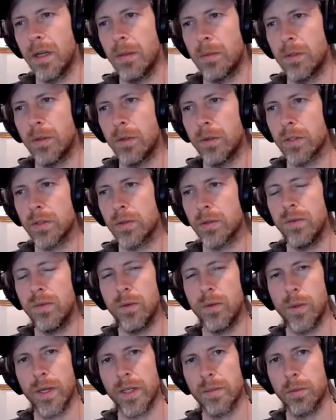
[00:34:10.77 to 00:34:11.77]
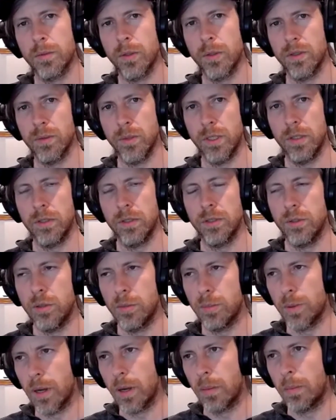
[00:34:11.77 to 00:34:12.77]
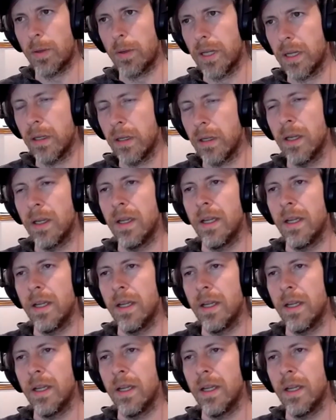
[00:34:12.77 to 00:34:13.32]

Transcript: Google Street View export is when you shoot a property